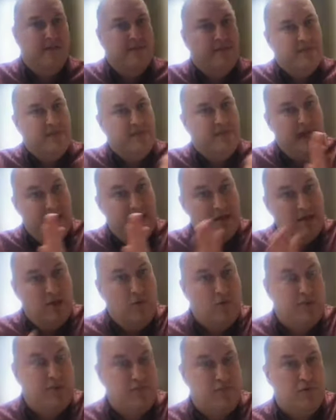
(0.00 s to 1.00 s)
Then
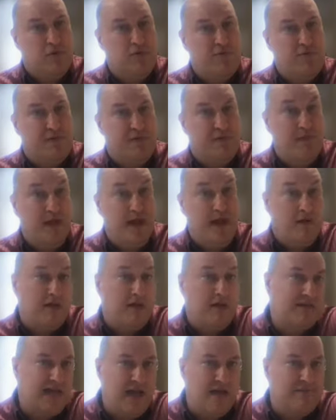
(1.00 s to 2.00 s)
go through from there
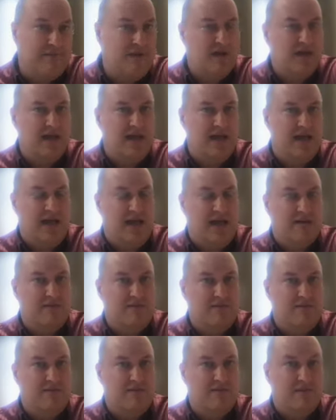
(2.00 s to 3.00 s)
is after you get out
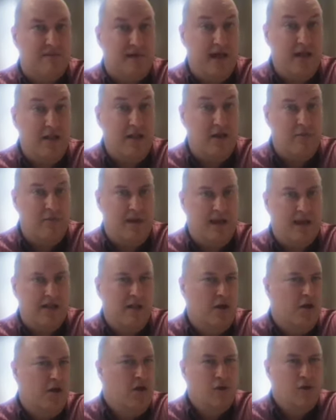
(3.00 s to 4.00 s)
of development,
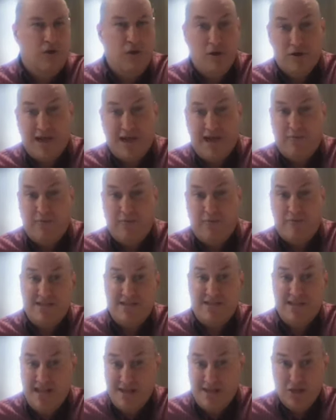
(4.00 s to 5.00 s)
look at
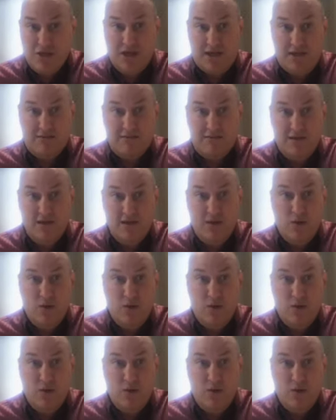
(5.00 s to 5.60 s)
retention.